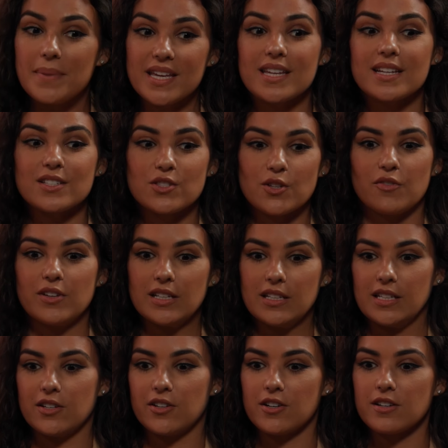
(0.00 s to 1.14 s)
being a servant
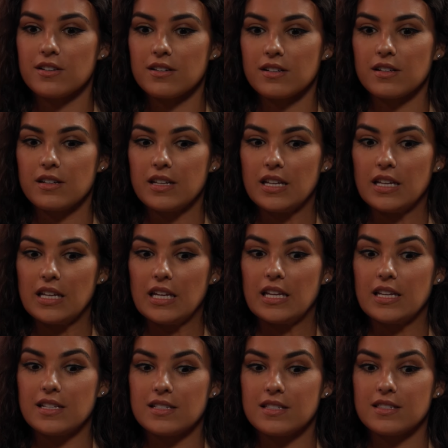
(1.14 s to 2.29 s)
leader
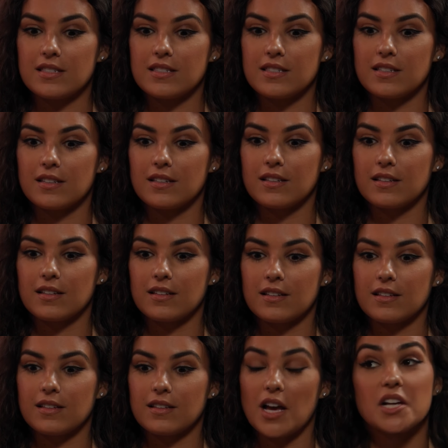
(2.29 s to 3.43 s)
is
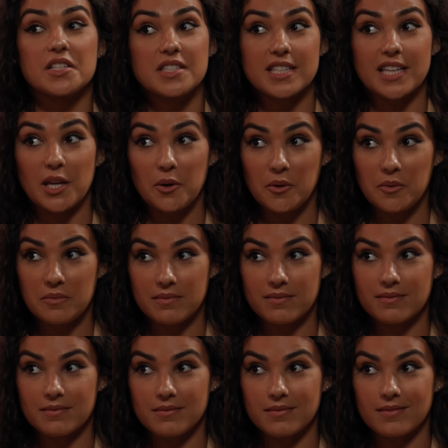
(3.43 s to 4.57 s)
a skill.
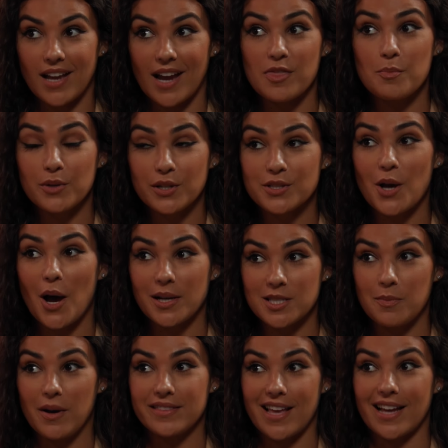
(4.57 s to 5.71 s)
And the book talks
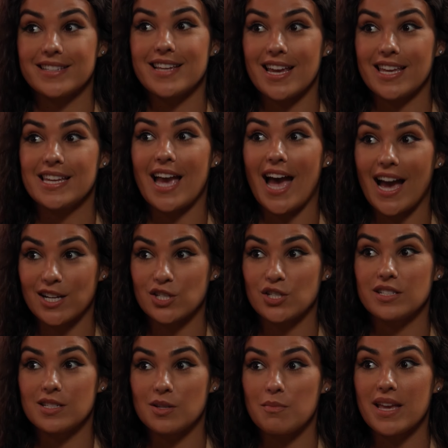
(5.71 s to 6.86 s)
about that, taking action to